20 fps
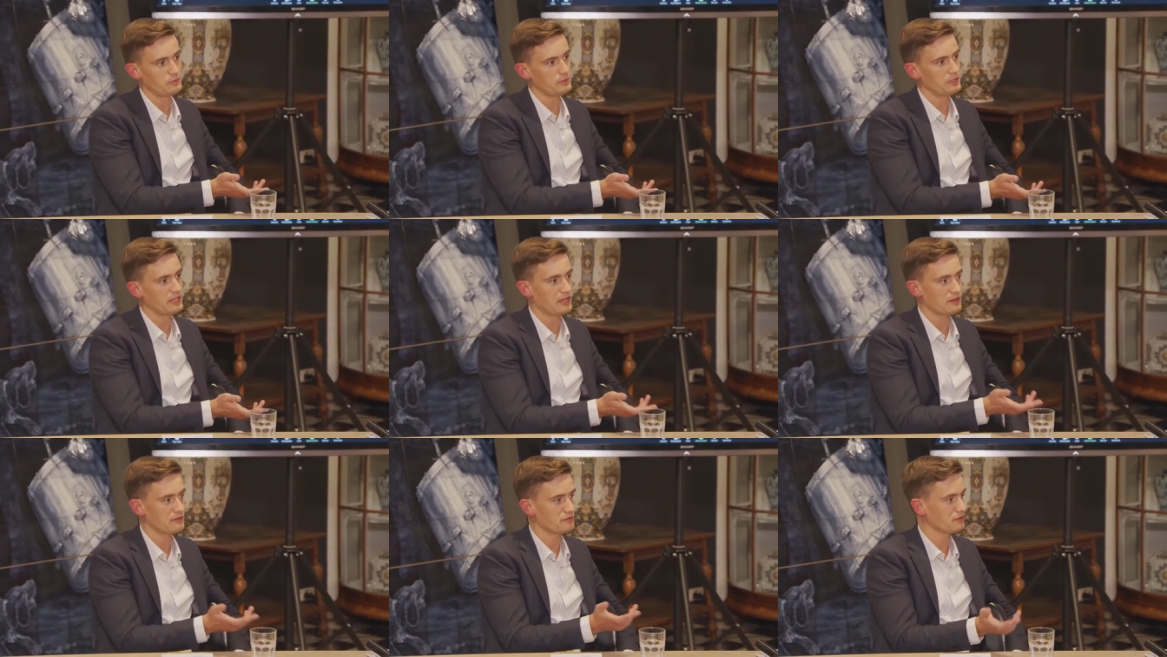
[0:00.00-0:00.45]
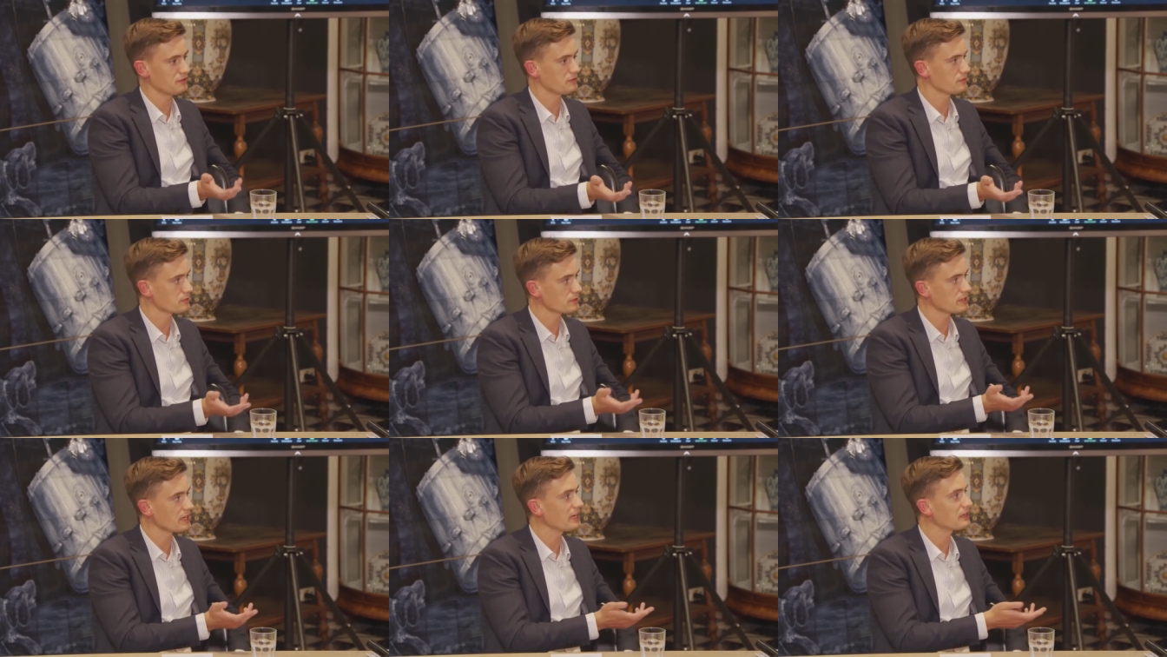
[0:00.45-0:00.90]
we have a
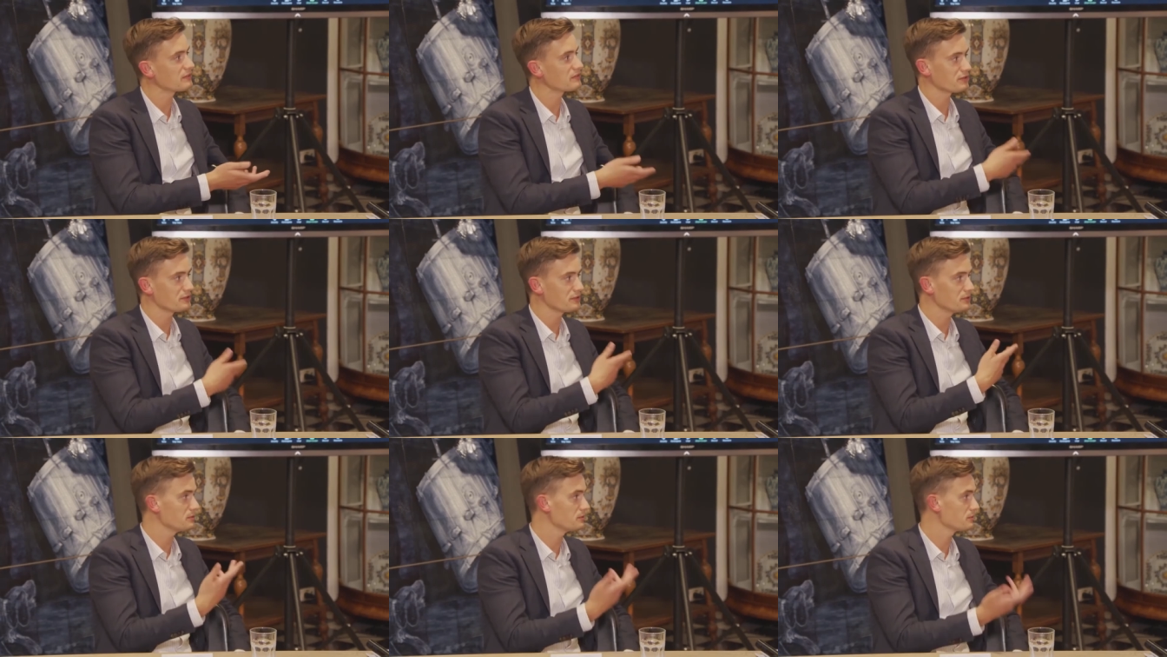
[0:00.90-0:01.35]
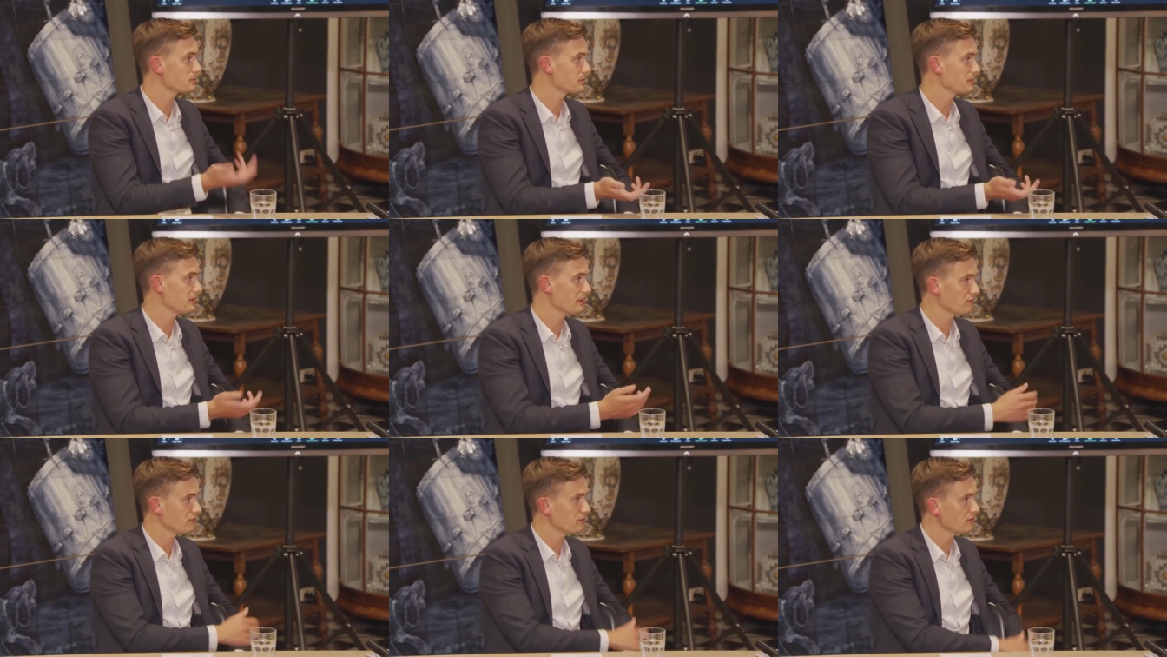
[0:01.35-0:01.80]
tour guide for you, or
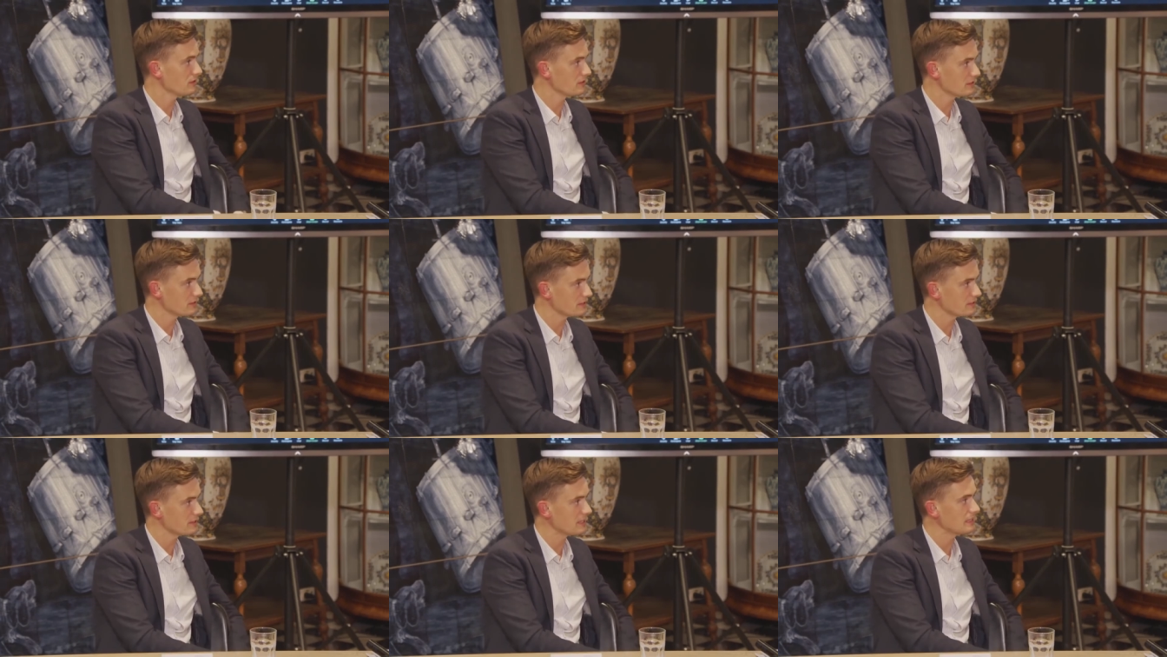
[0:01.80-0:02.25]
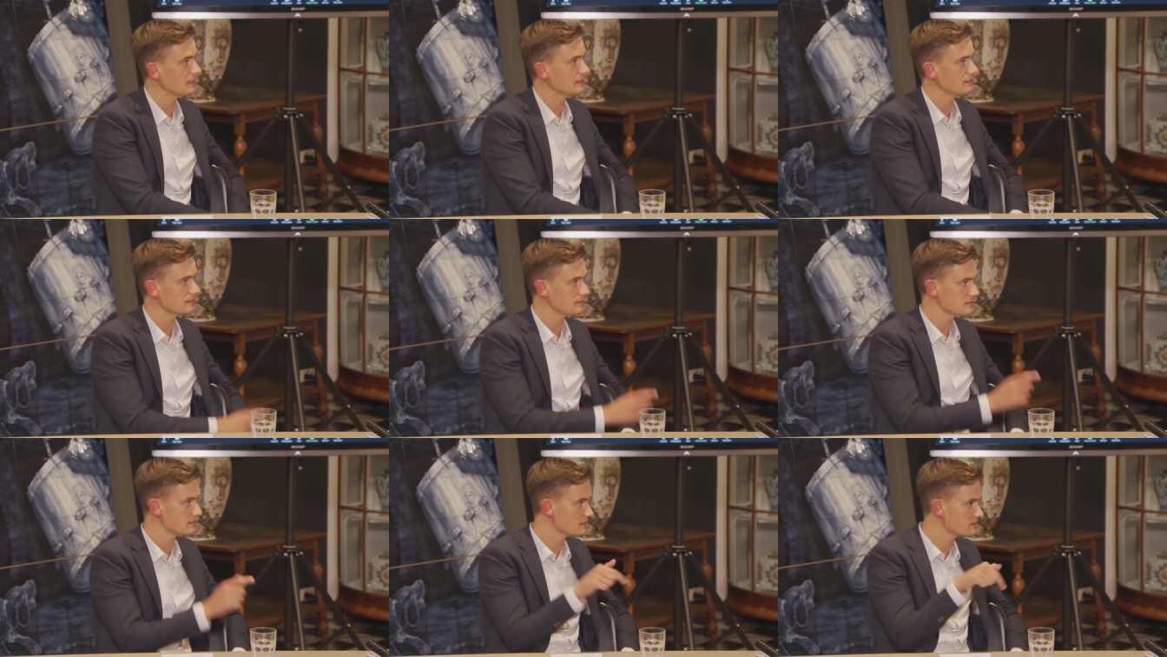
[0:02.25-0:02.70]
you have an audio guide,
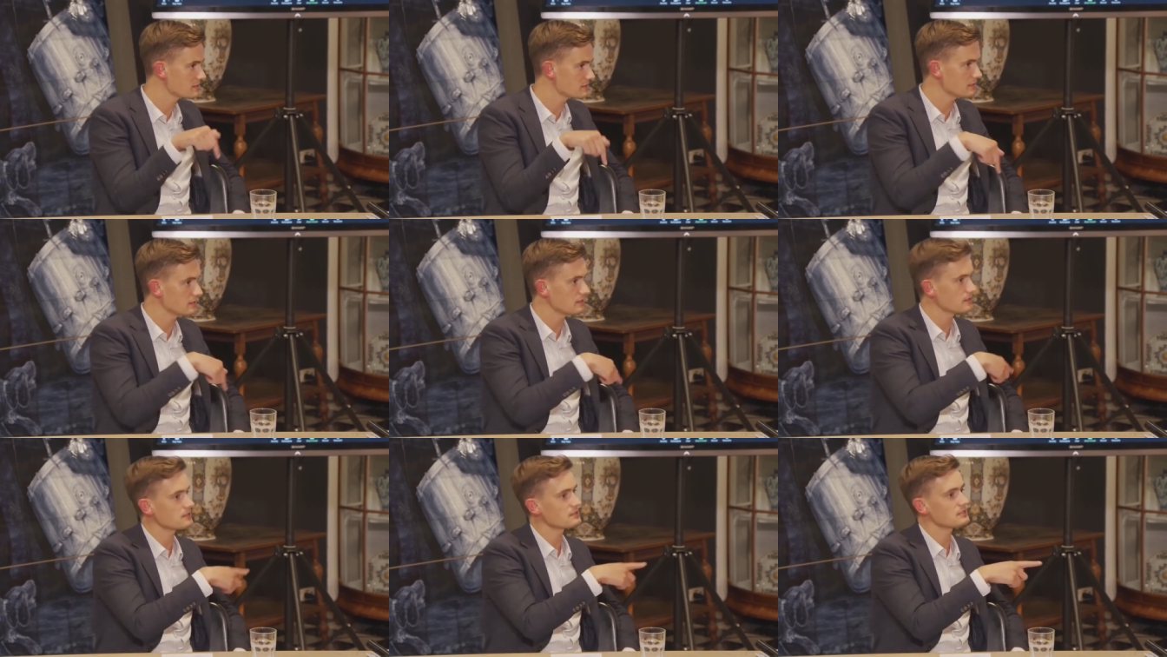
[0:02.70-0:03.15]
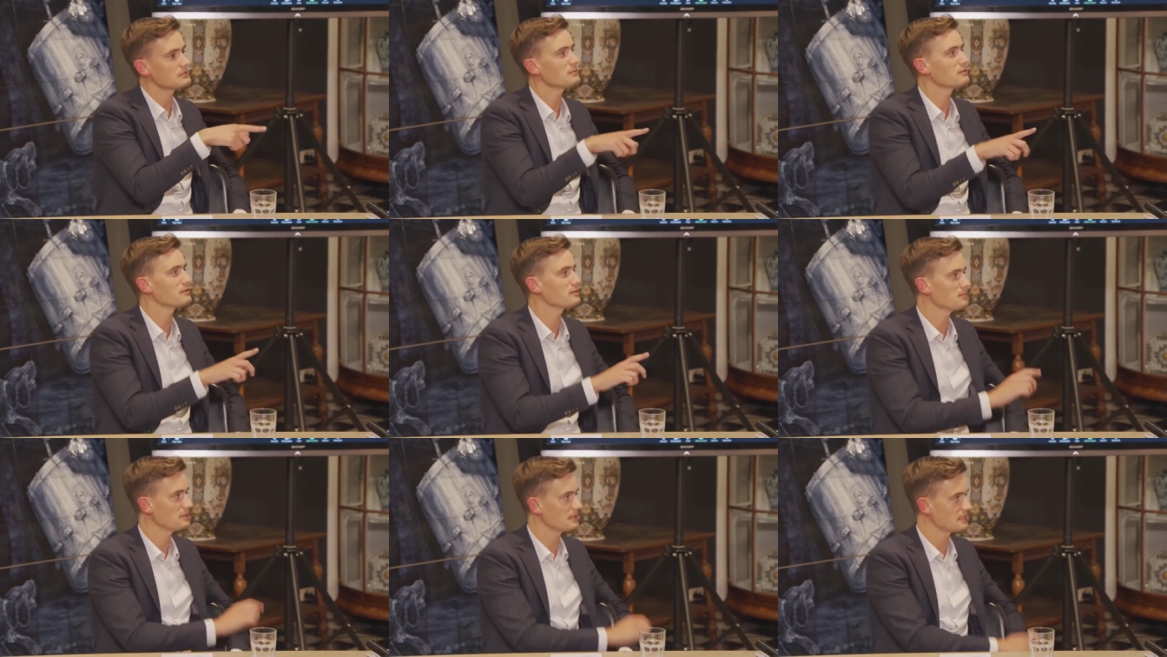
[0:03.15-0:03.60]
this is uh, some
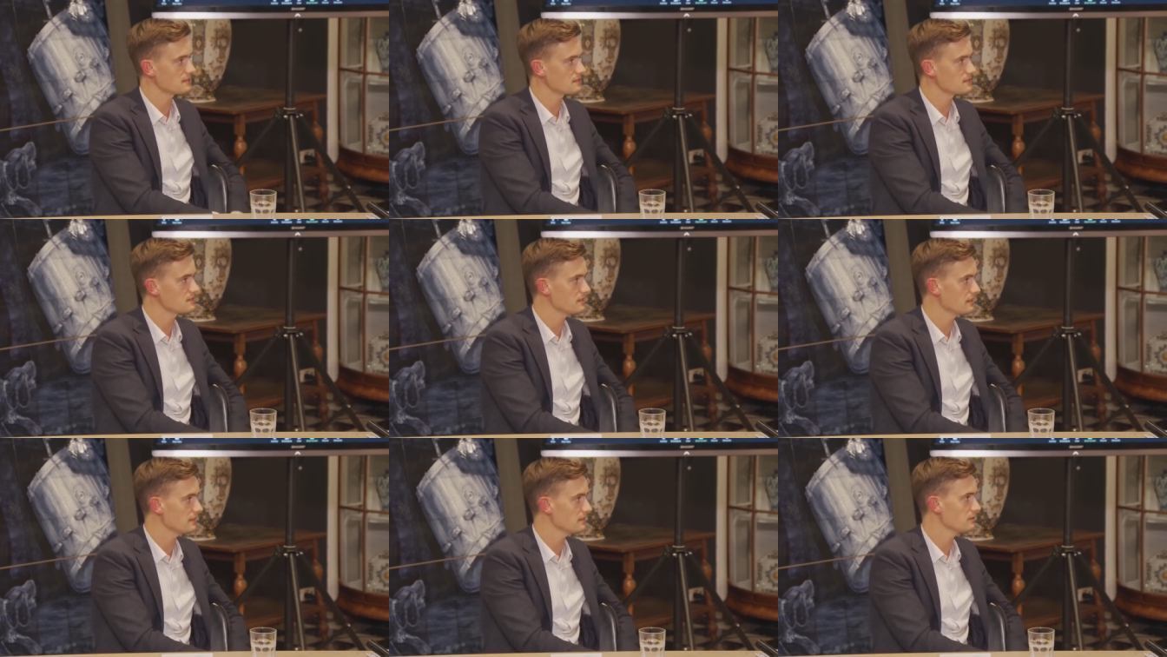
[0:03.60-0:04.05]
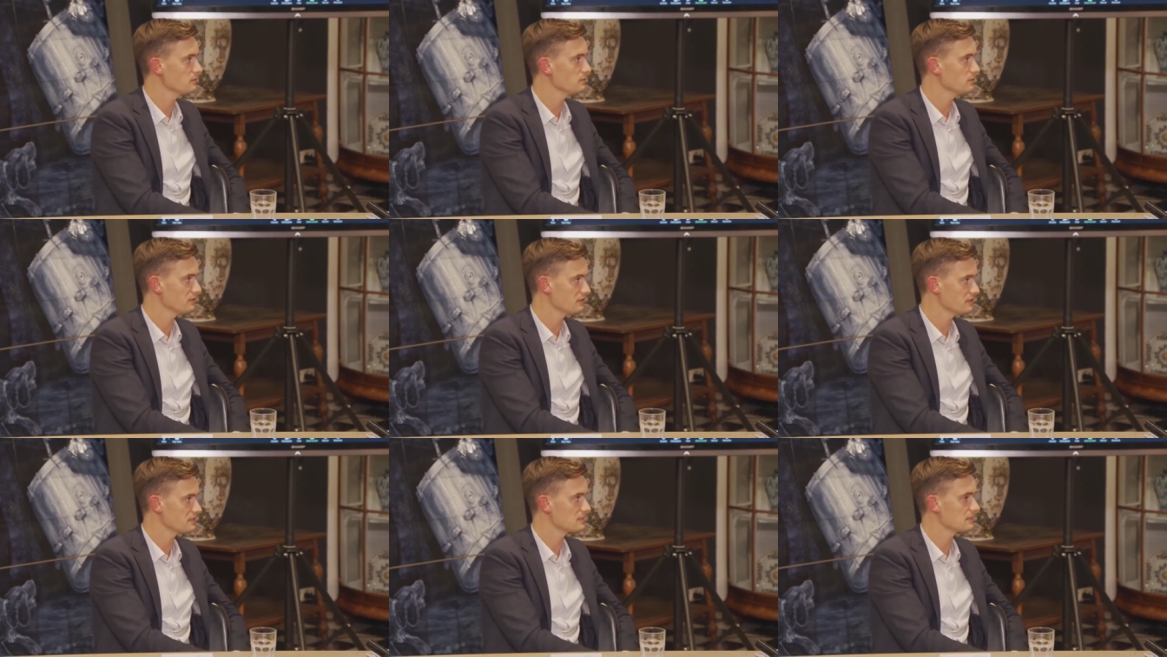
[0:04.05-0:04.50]
of the places that you will
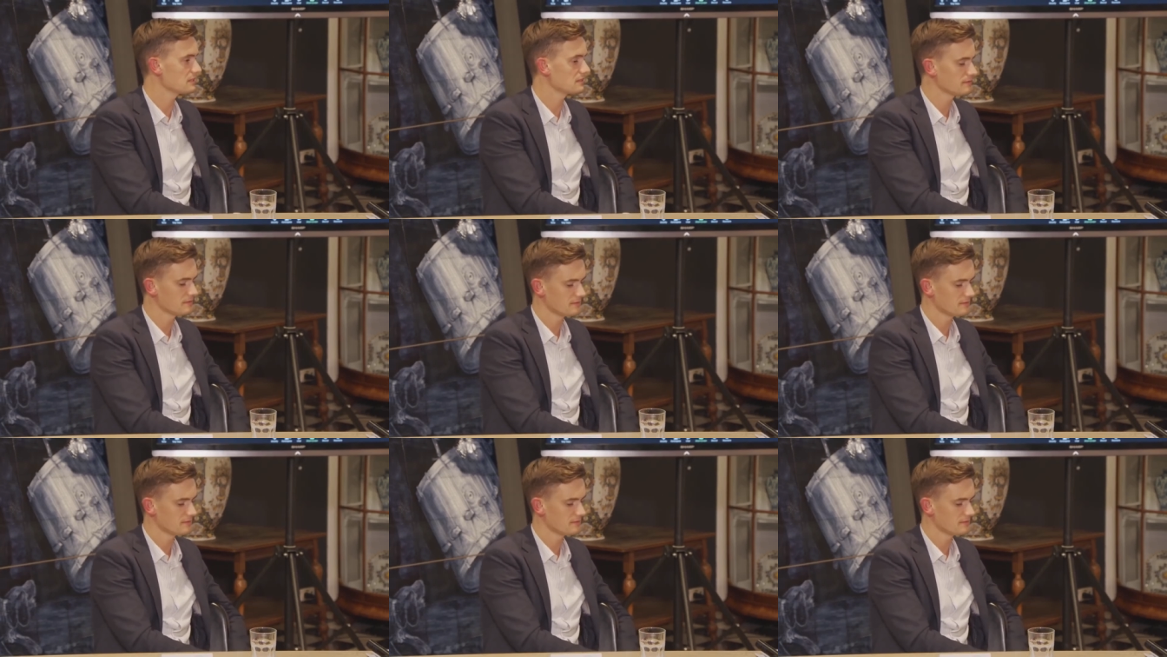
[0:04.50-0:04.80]
perfect, visit.